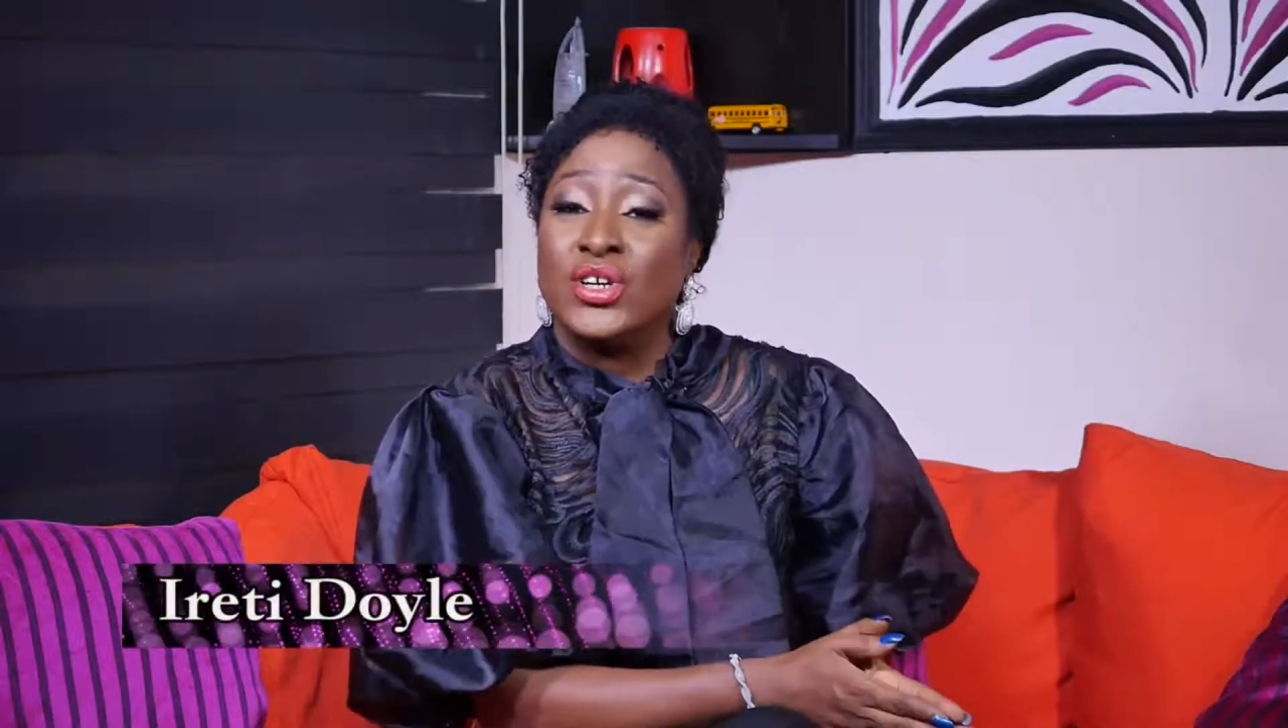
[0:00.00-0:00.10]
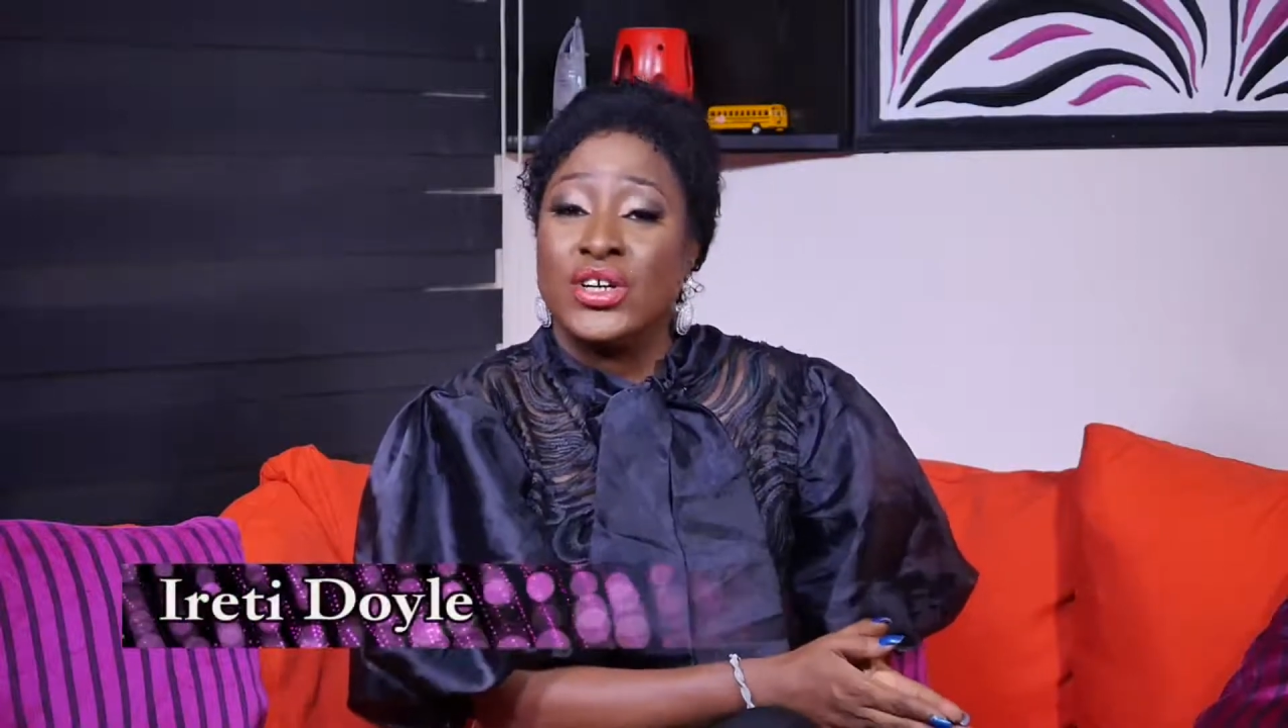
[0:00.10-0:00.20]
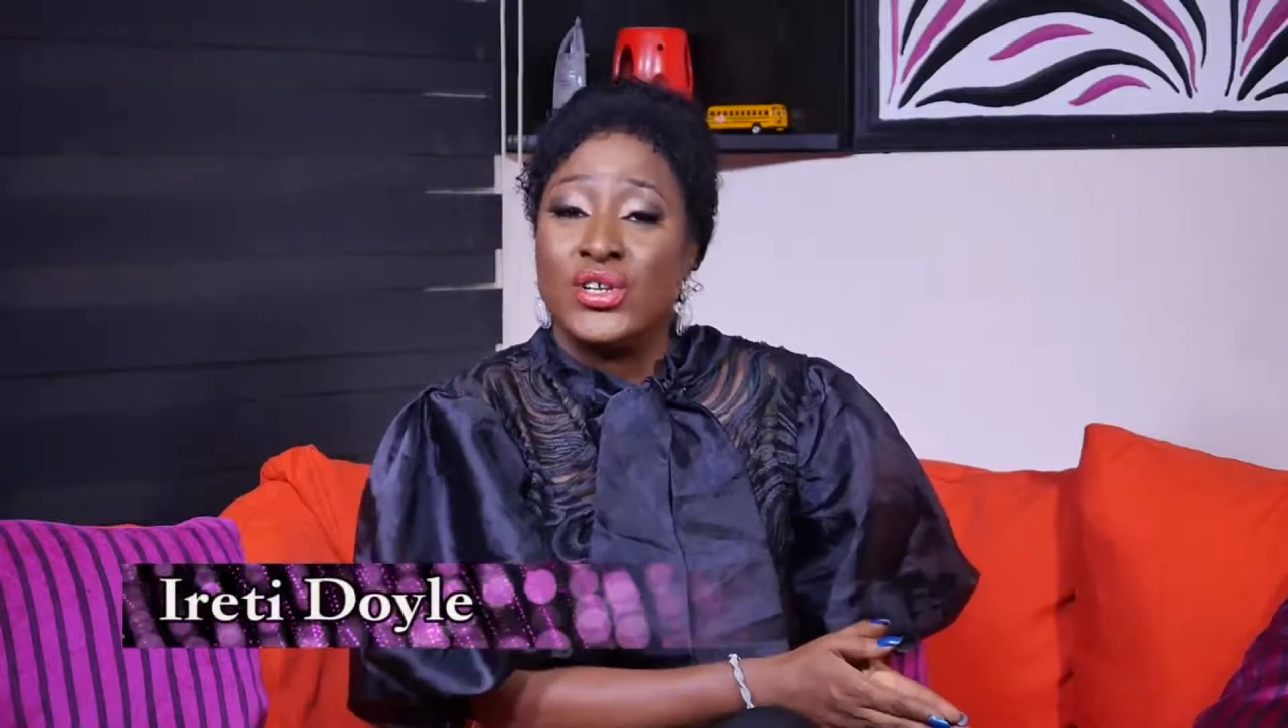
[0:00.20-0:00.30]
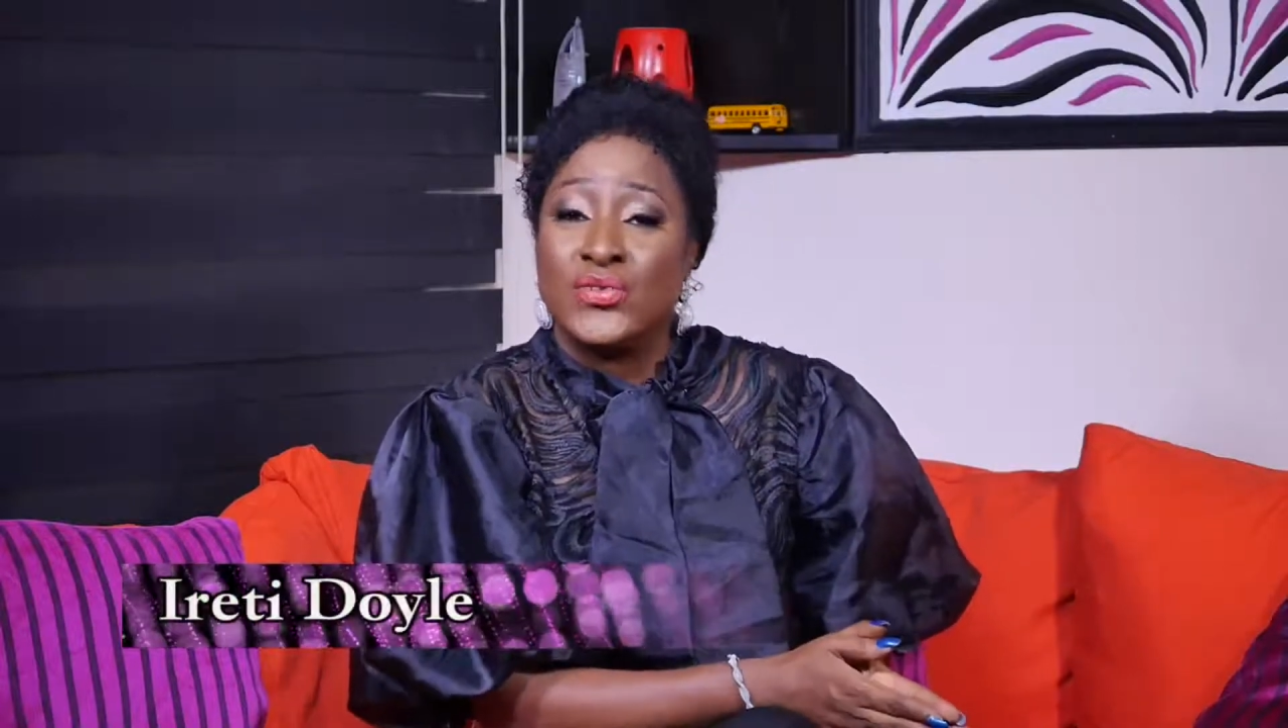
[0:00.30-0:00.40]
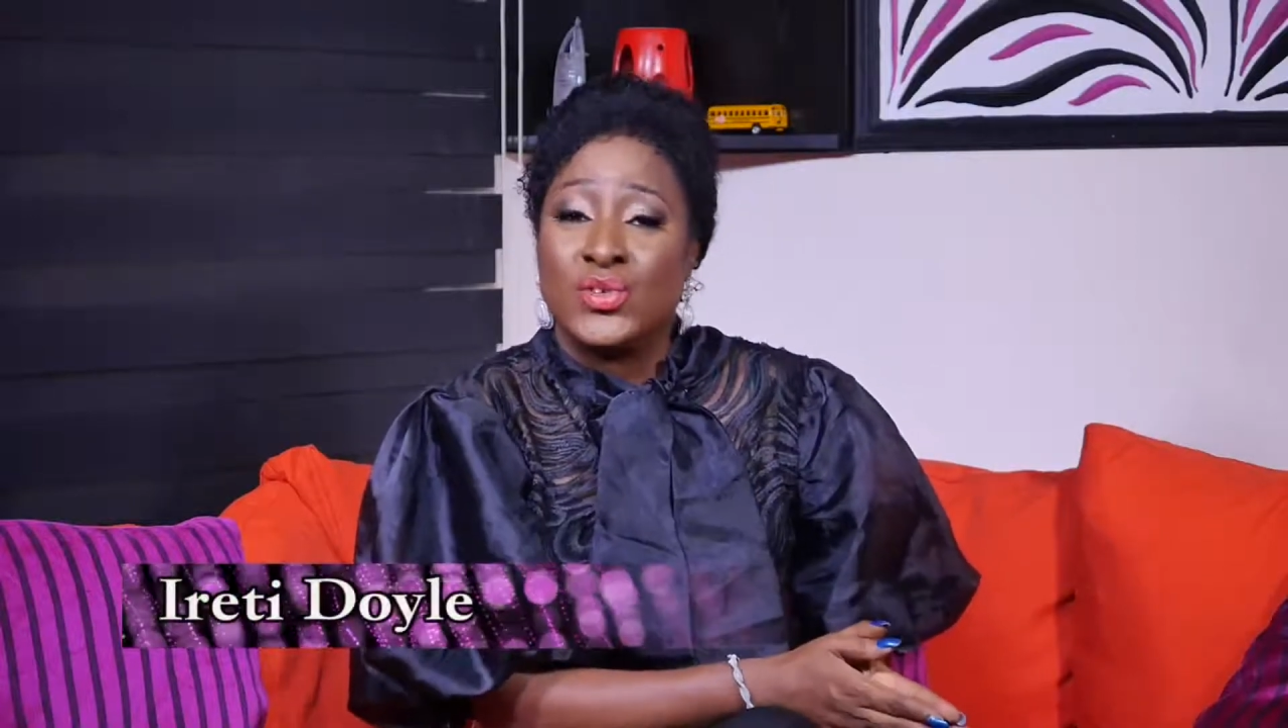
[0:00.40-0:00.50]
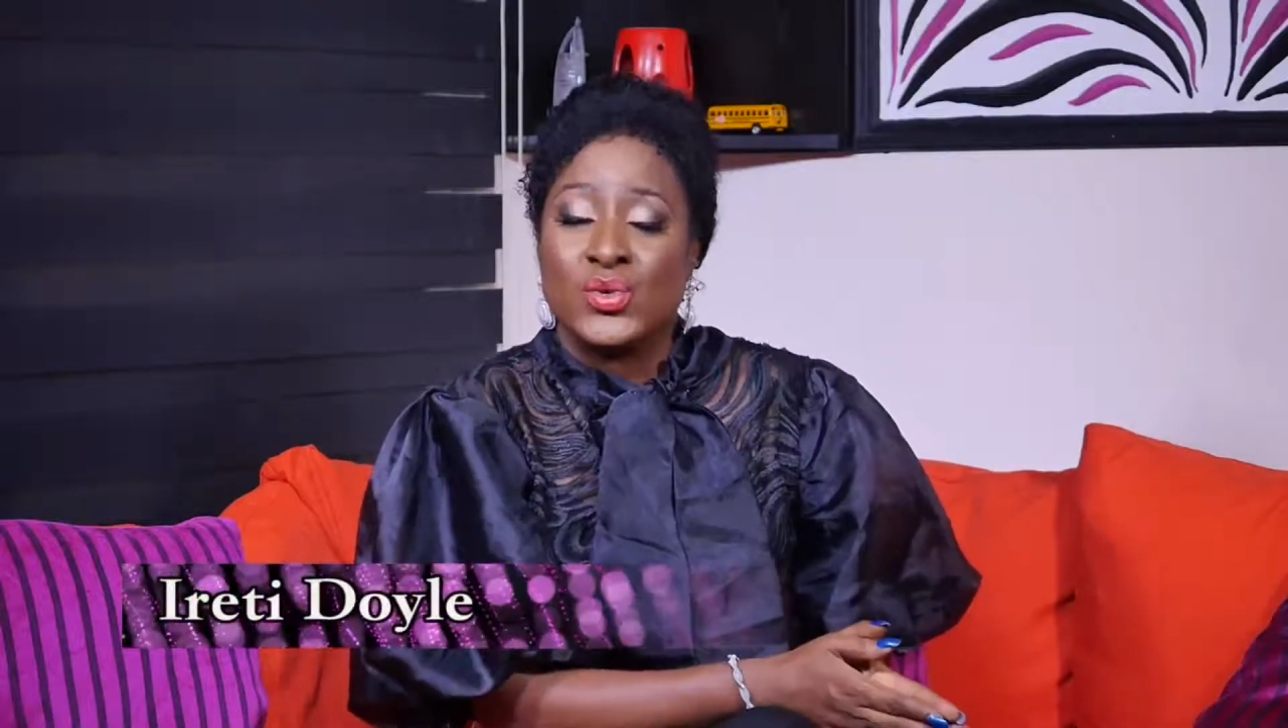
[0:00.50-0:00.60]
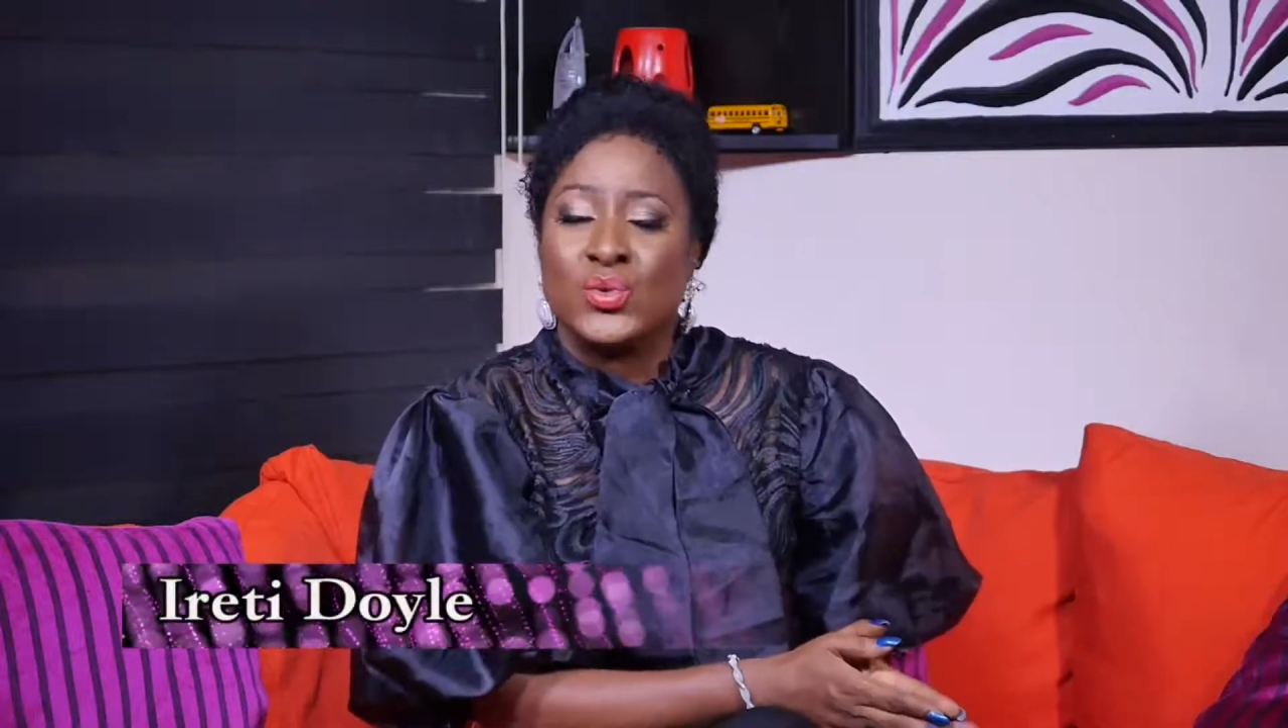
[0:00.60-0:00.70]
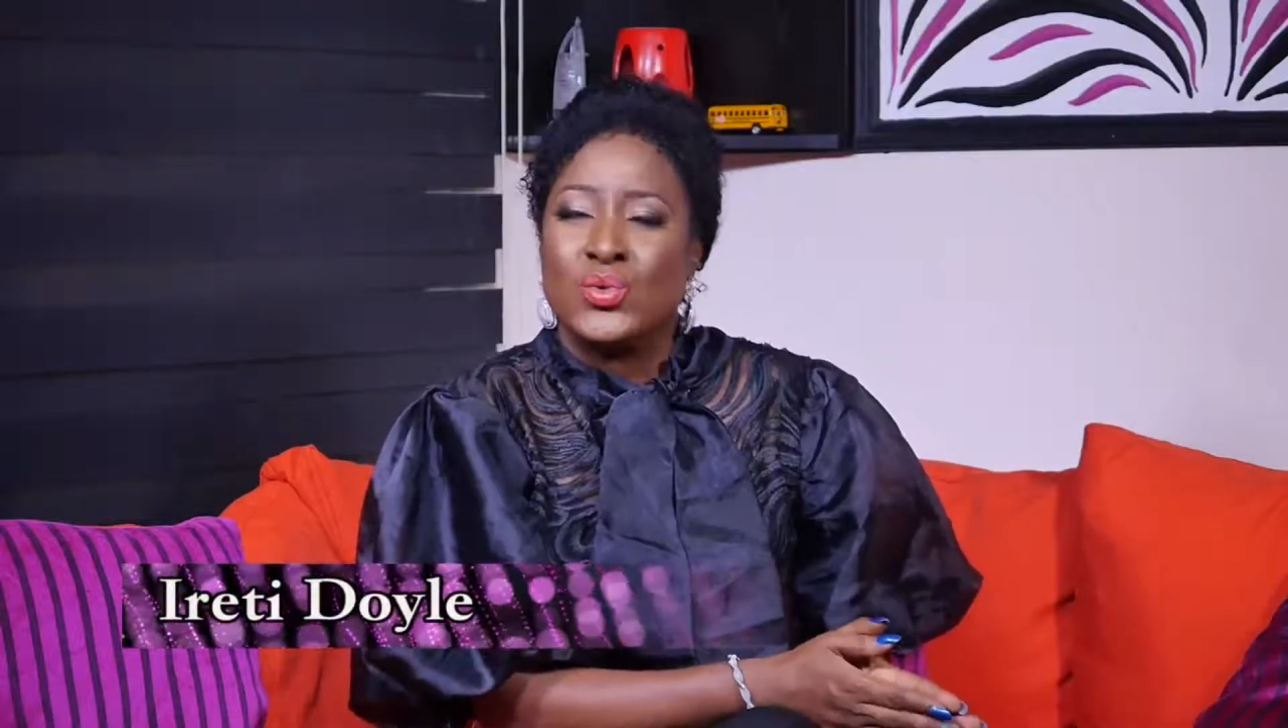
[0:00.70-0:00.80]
individual